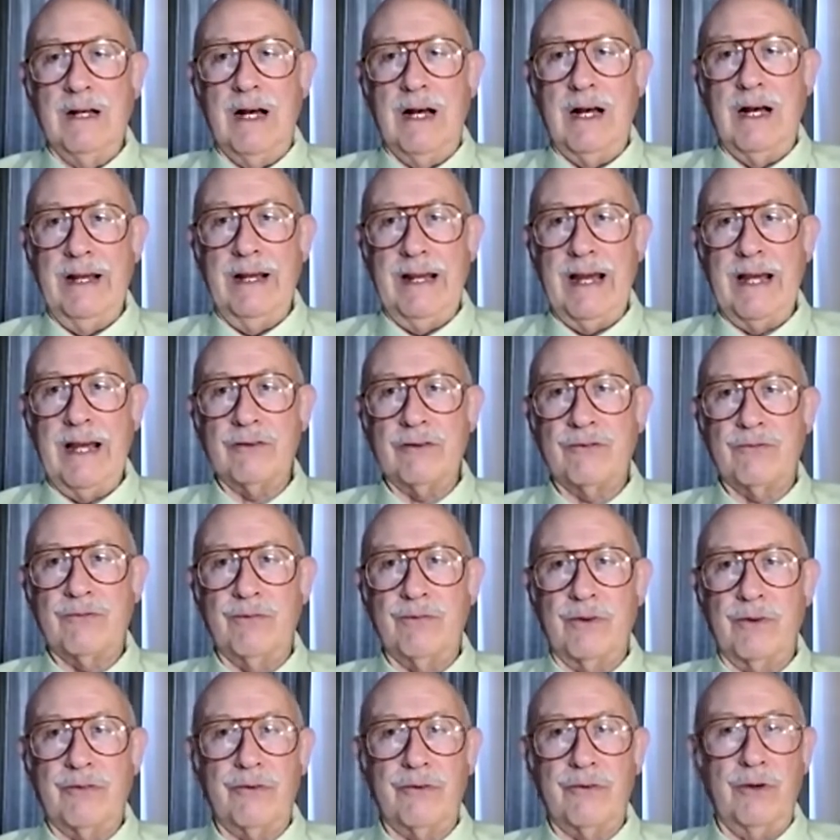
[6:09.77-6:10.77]
I asked
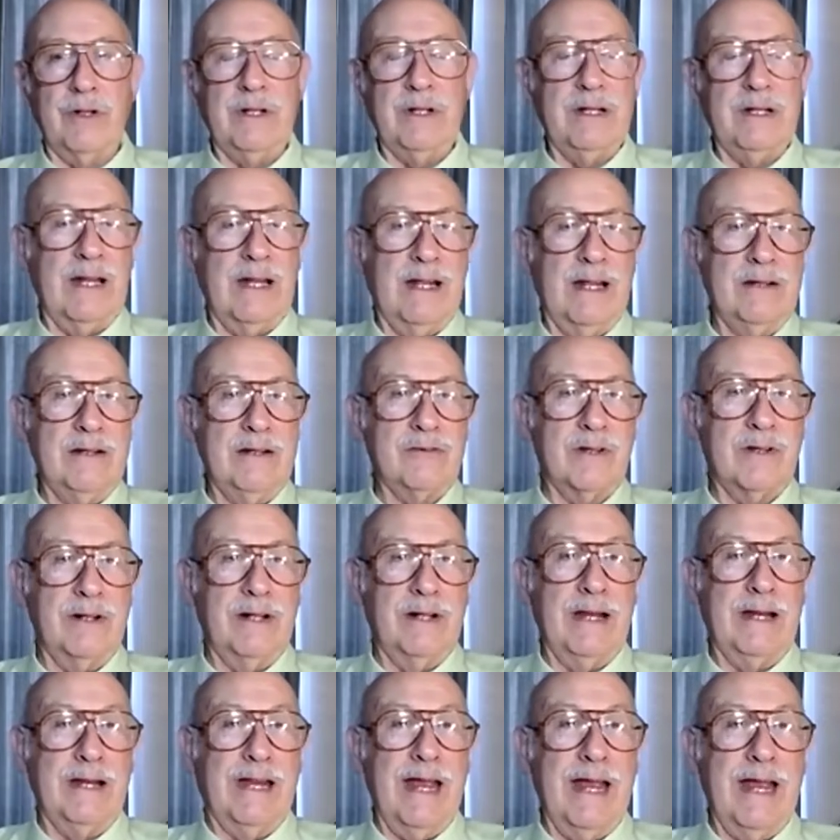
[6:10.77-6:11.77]
for 30 days and
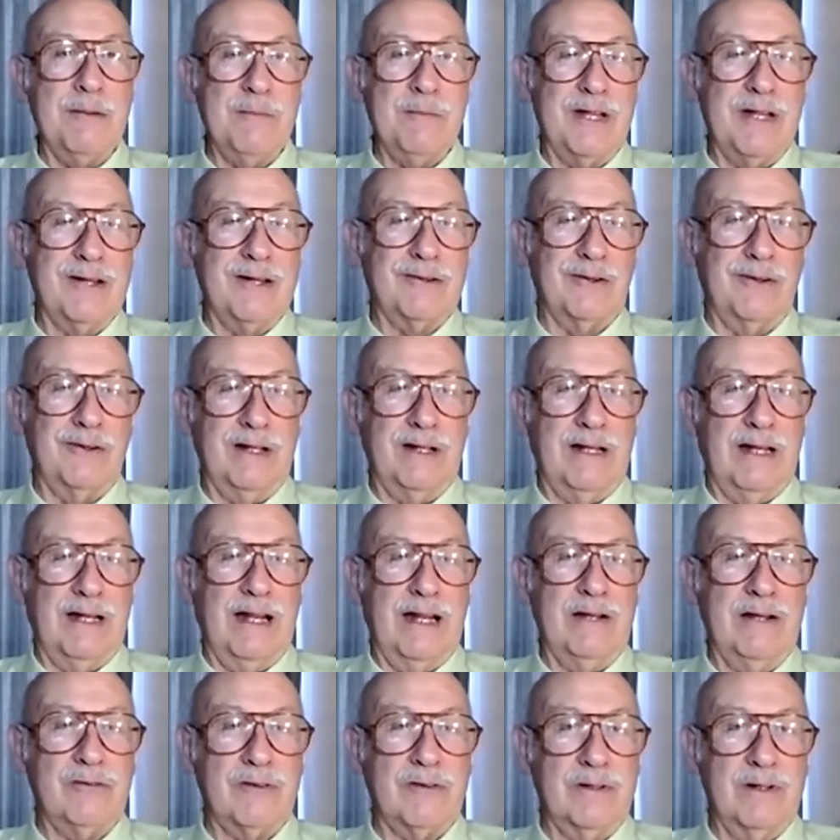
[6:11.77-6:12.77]
they gave me 30
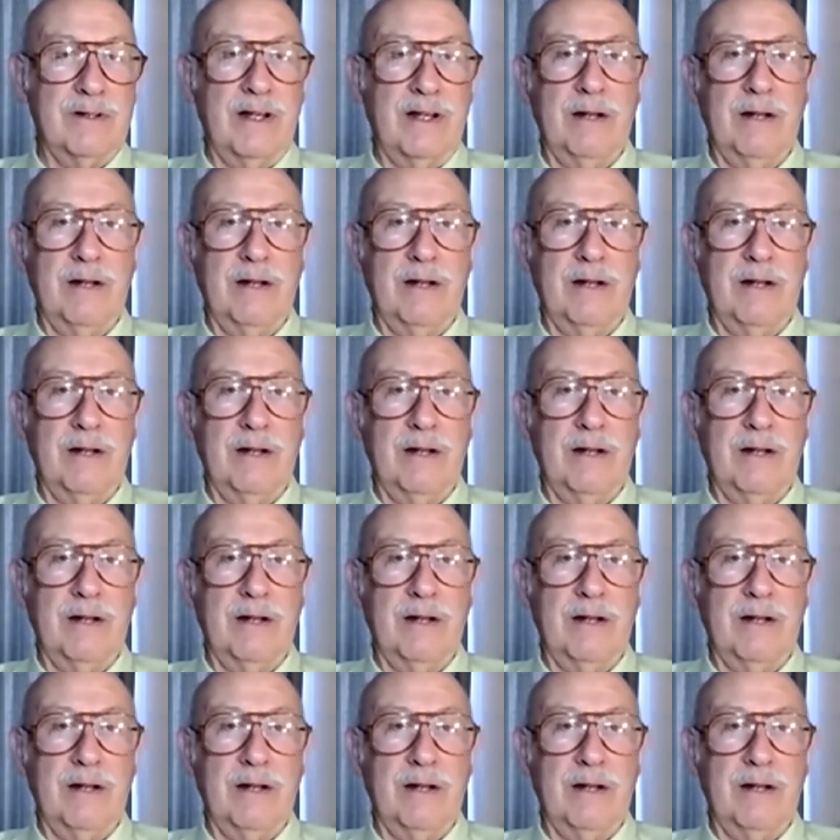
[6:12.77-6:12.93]
days.